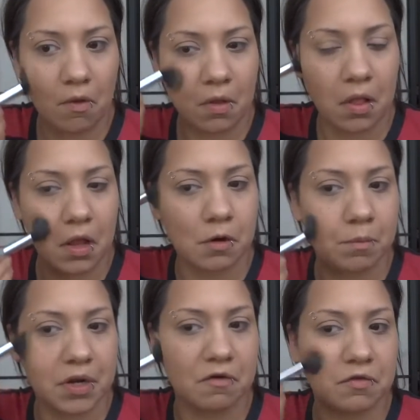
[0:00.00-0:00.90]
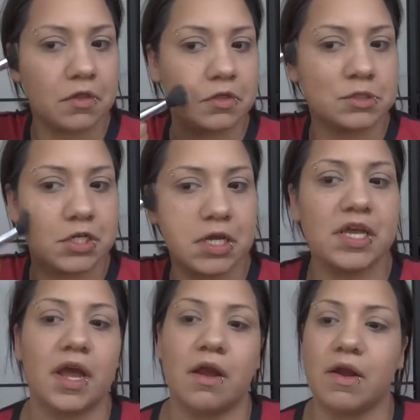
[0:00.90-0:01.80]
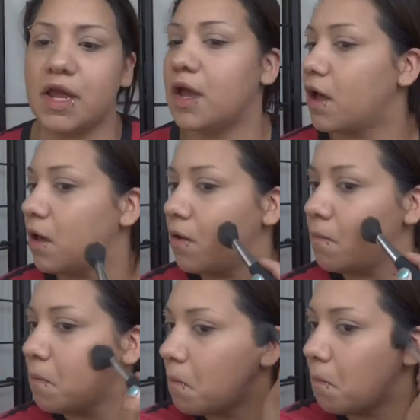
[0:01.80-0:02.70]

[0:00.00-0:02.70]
A little bit over the cheek area.